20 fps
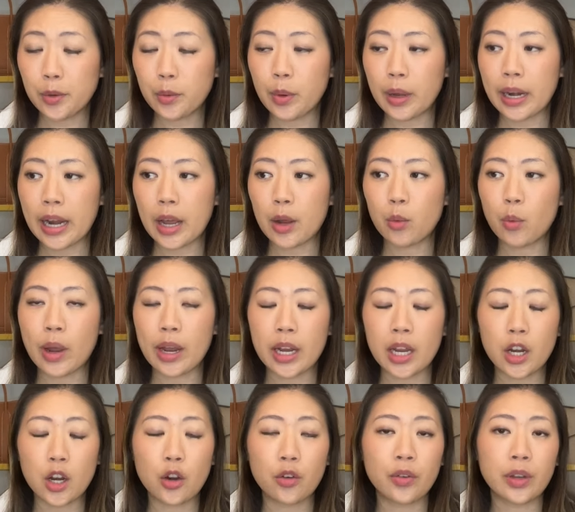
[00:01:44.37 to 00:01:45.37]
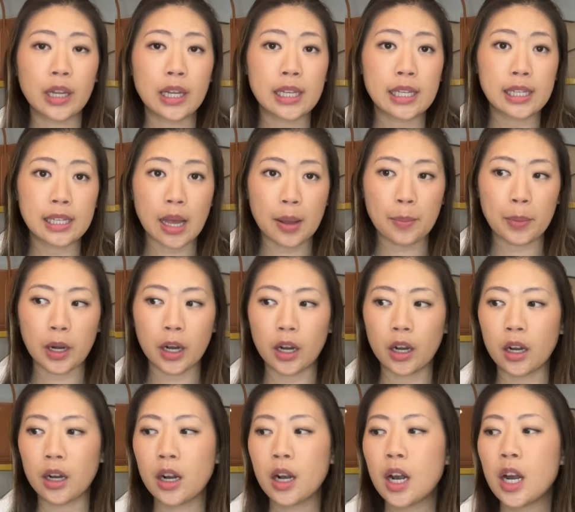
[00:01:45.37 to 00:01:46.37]
when I went in over the
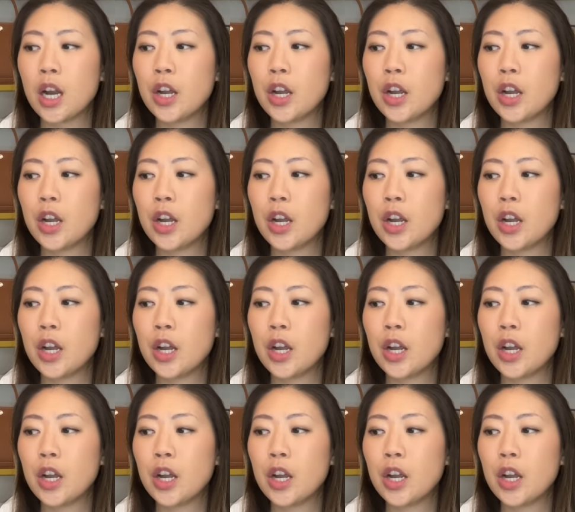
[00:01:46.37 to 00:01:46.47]
summer.